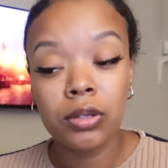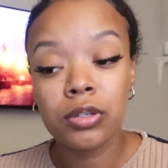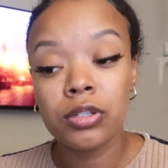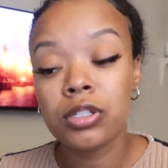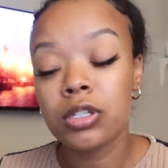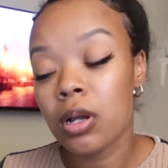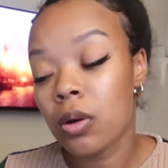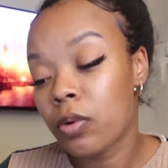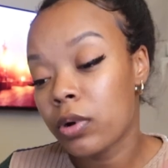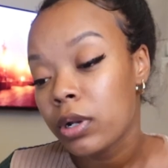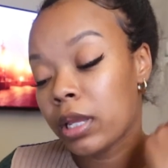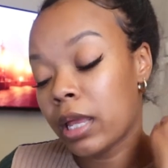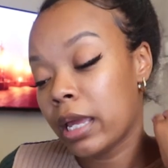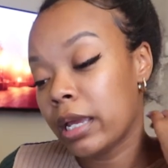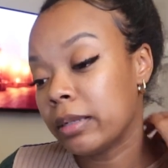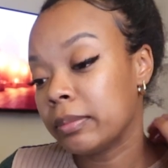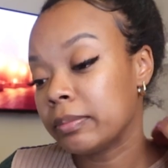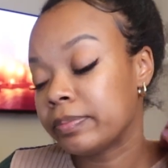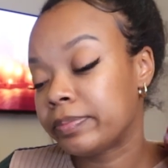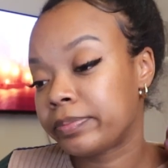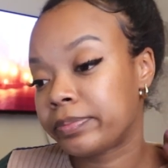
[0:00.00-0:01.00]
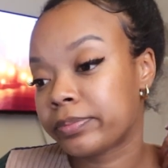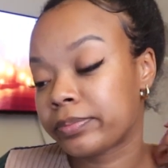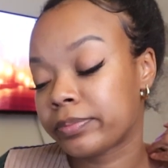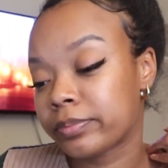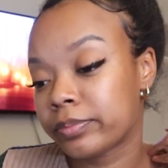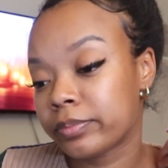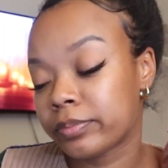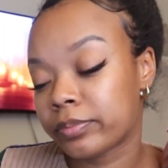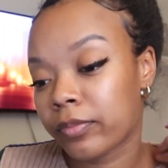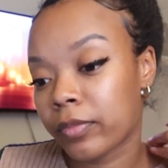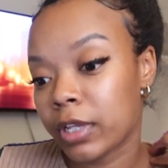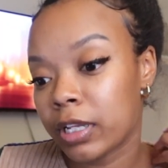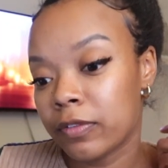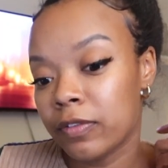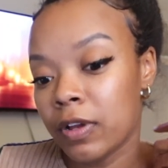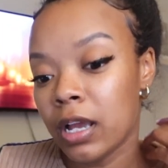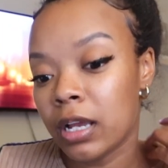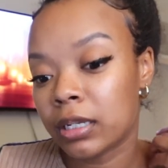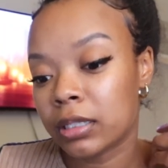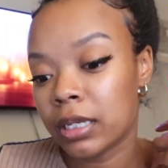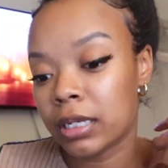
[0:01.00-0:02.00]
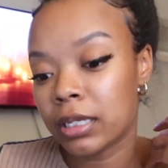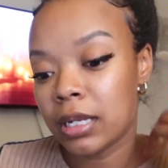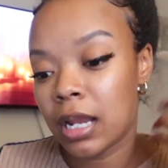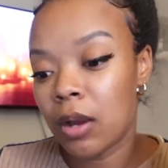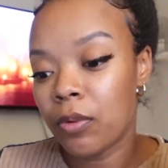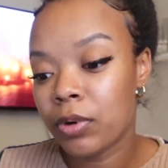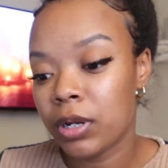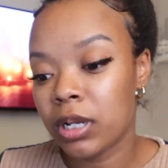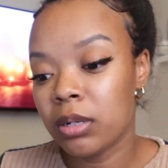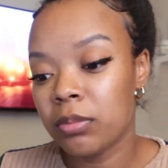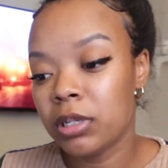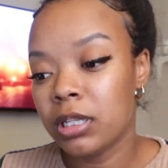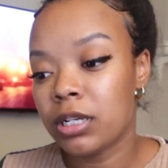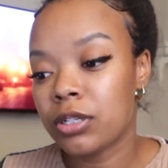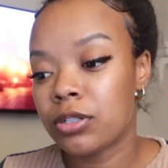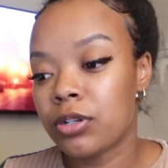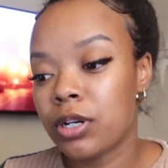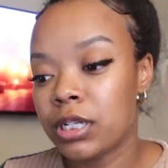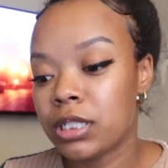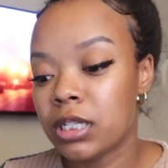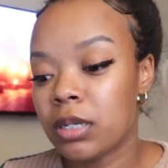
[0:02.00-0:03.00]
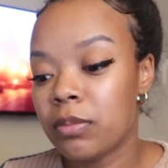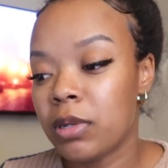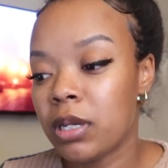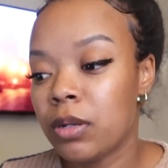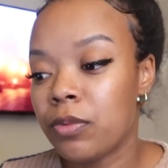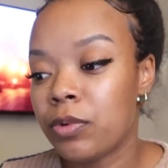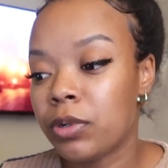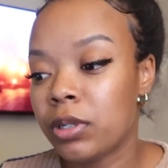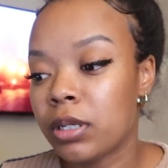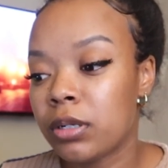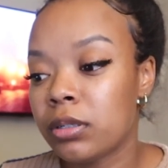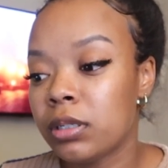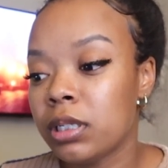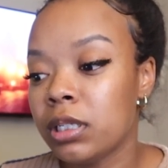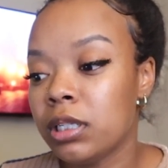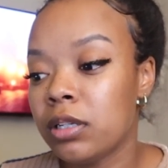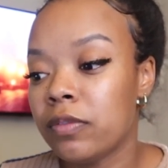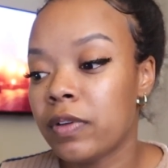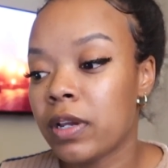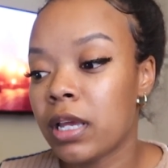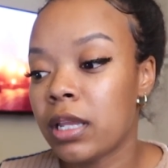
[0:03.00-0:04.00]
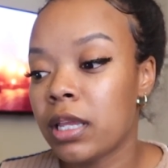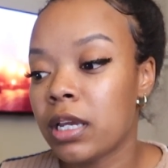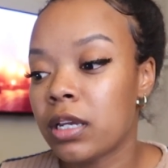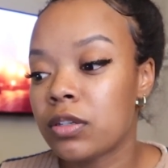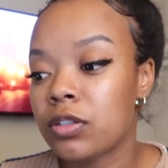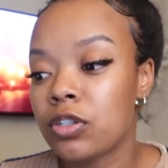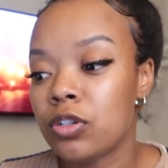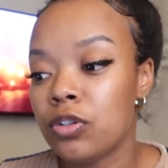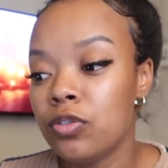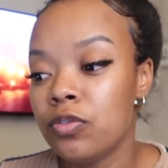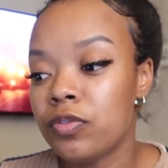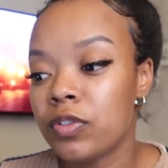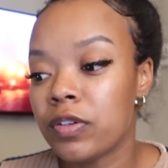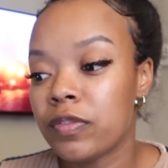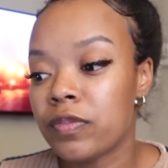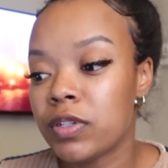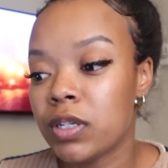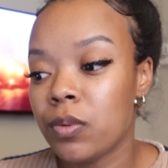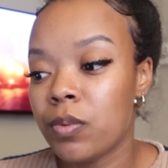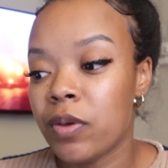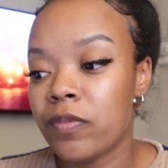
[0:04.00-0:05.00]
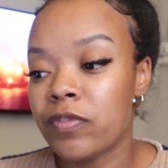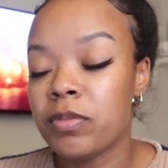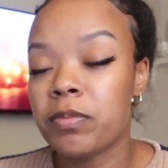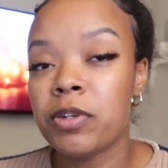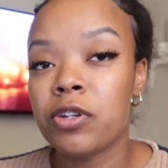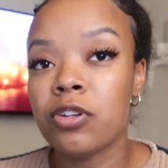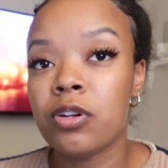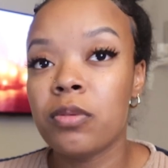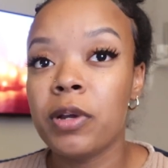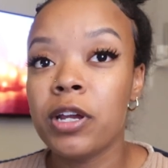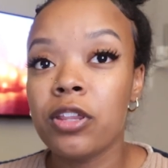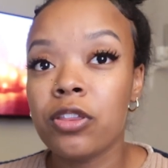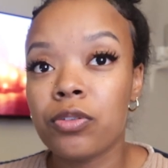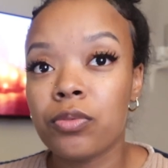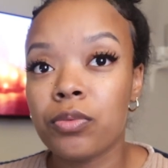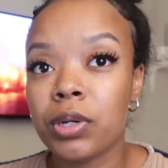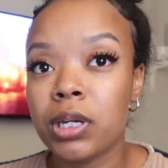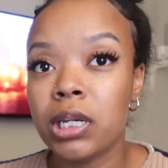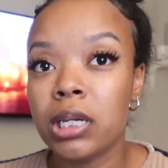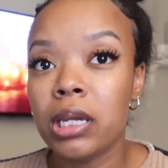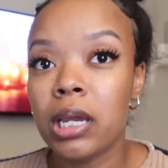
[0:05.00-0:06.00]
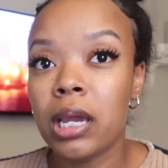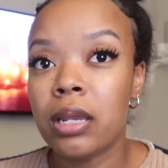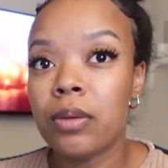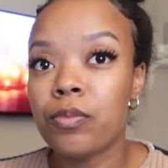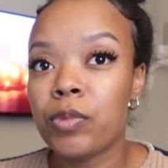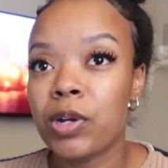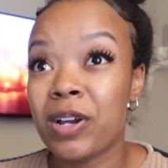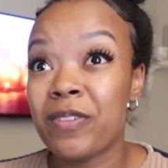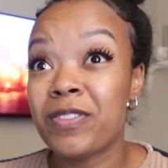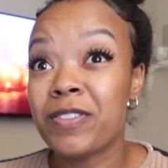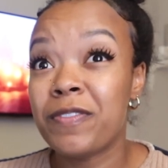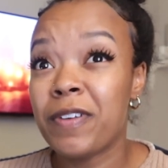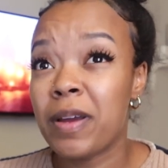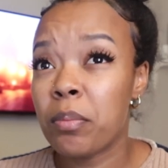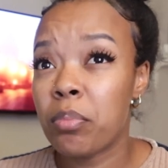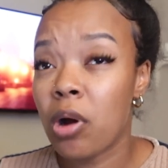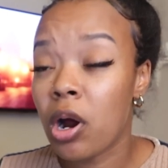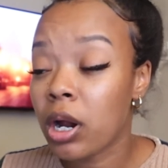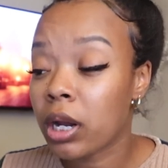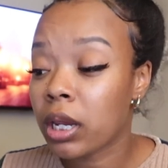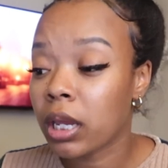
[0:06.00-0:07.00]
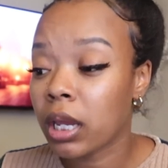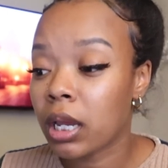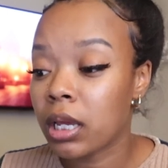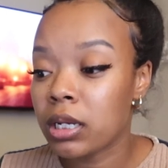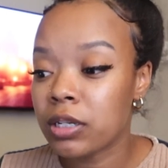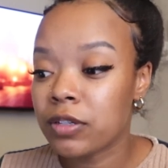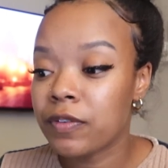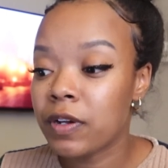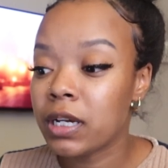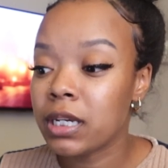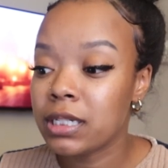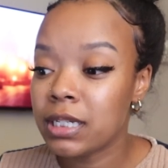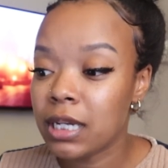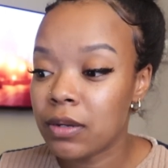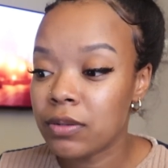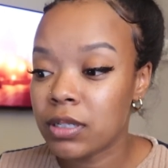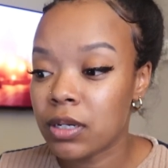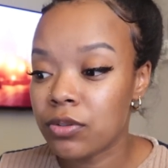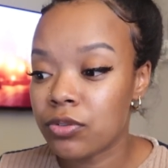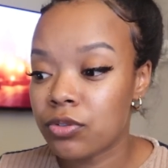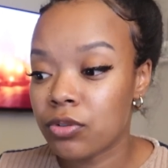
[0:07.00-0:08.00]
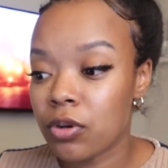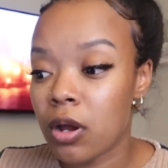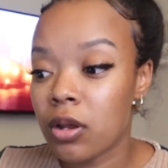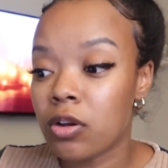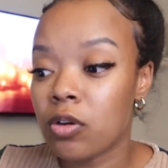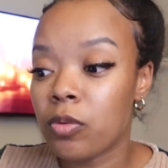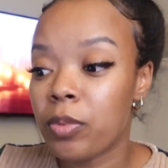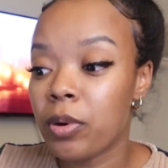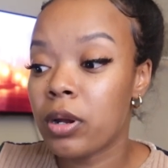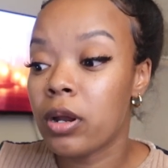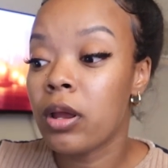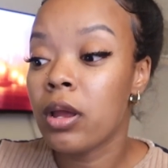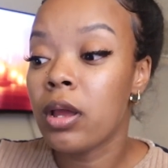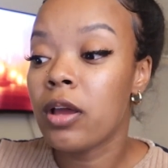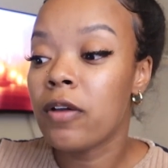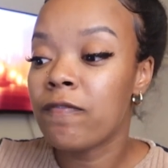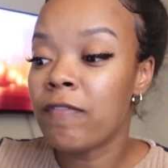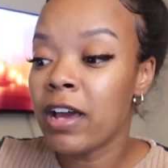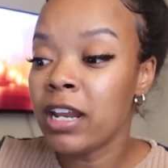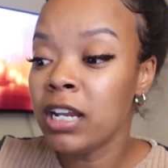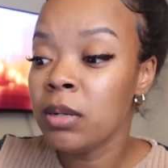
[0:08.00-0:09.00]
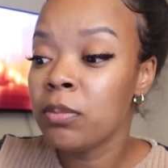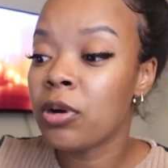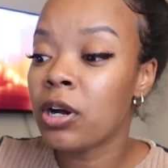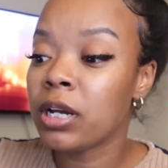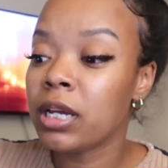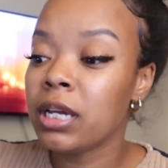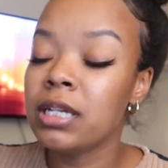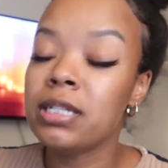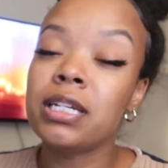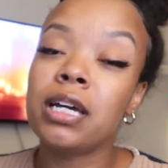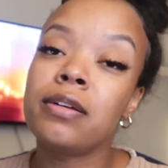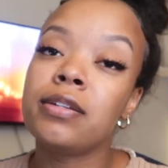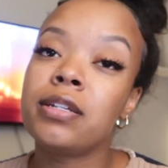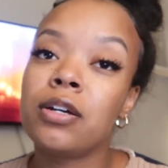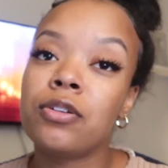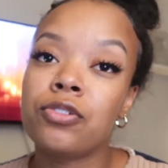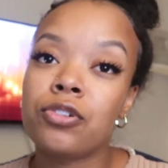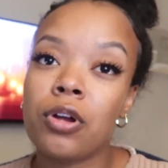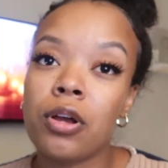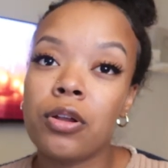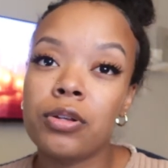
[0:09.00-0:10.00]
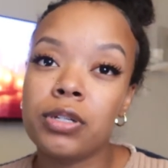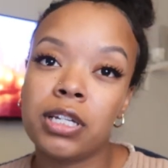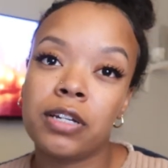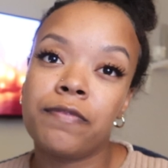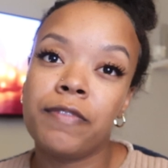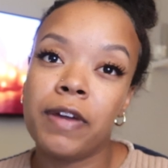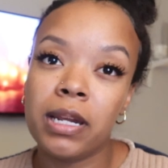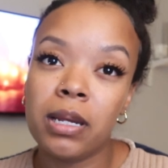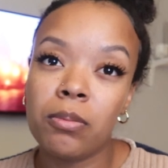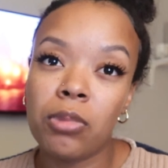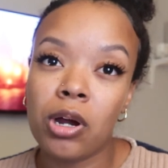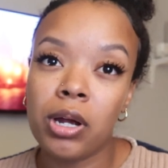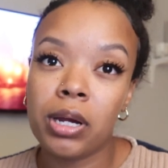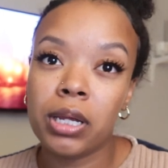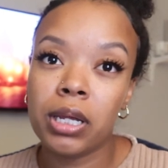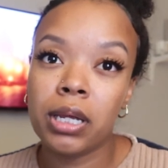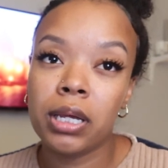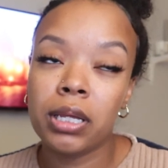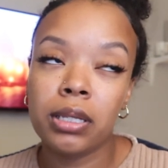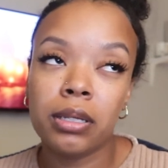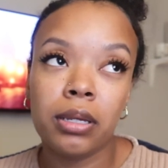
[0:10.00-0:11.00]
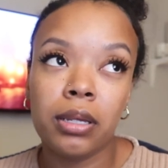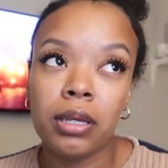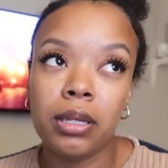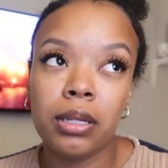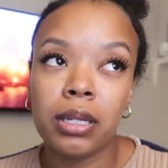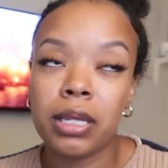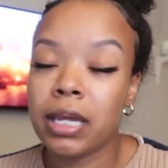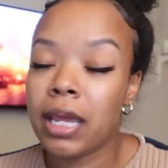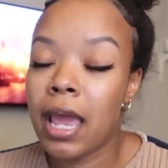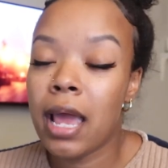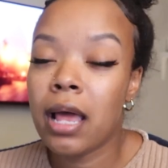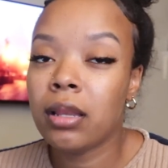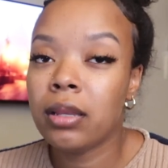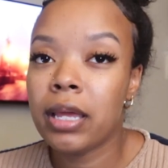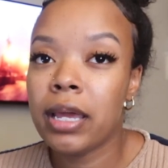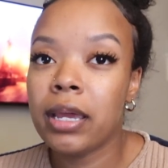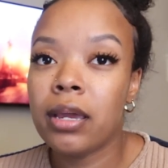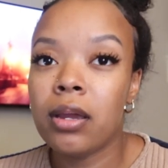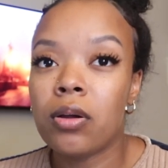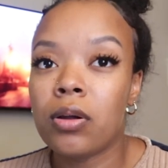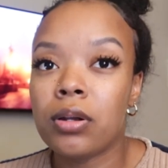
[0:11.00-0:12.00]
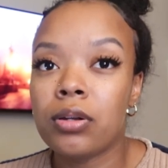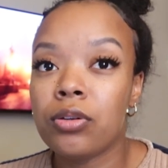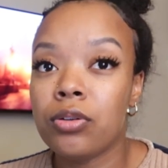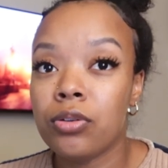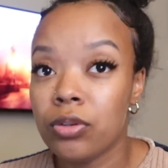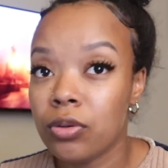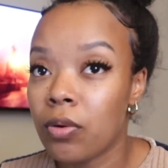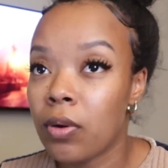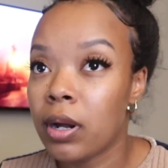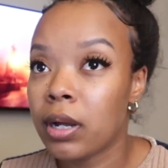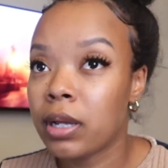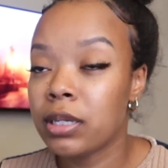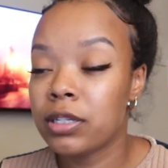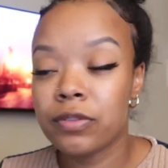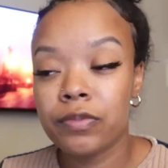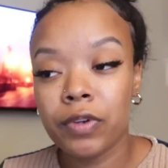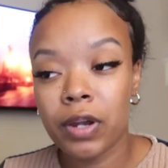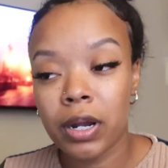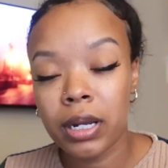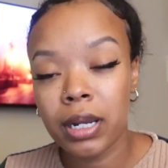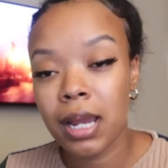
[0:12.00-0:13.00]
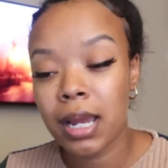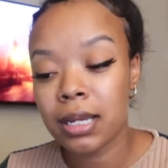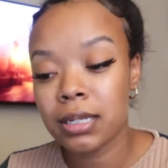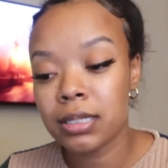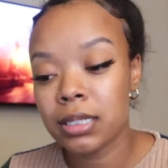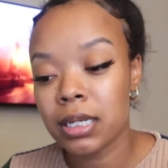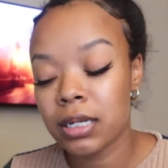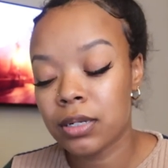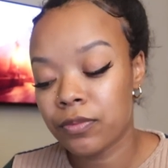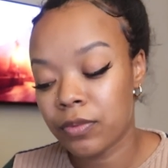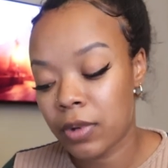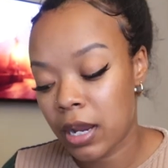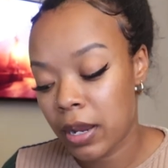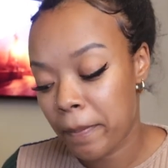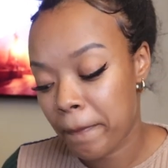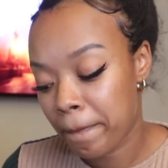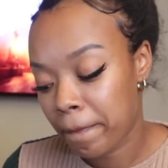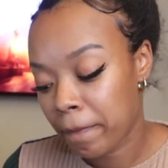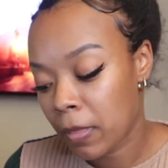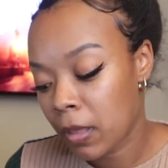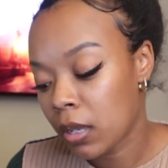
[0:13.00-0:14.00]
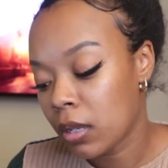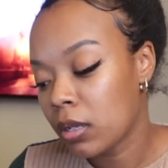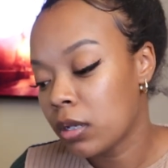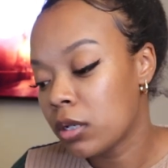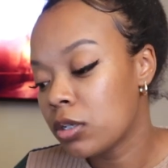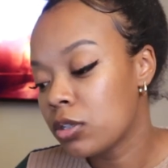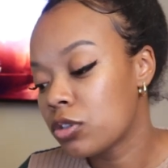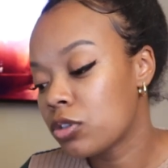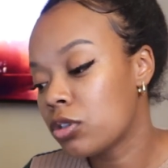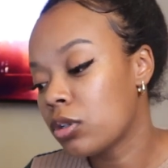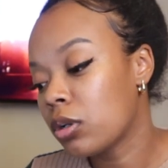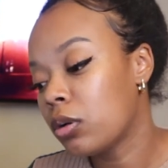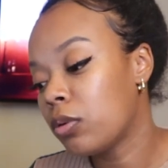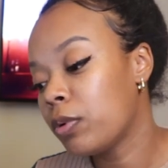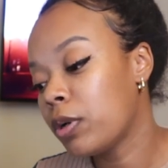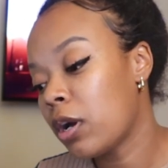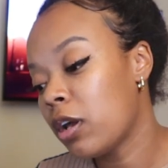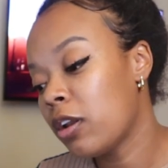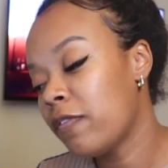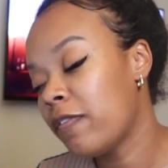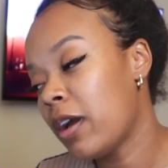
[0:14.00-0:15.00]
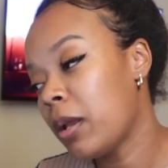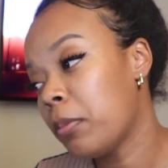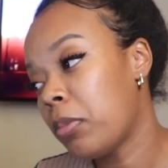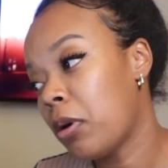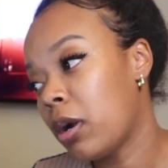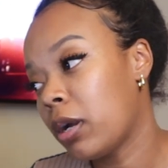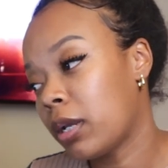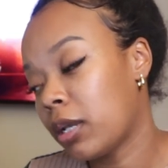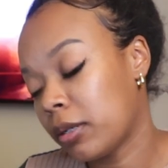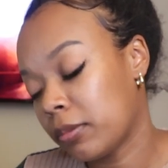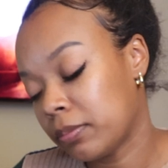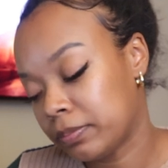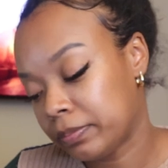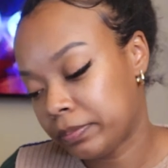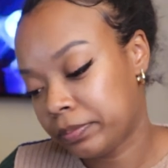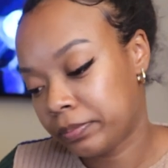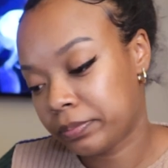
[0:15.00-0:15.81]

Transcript: So we're like, fuck, like now we're gonna be late to our exhibit. We're literally leaving at like 2:50. We have to be there by 3 and we have to find parking. And it's fucking downtown Toronto. Finding parking in downtown Toronto is like finding parking in like LA or New York. It's very hectic, right? So we gotta find parking.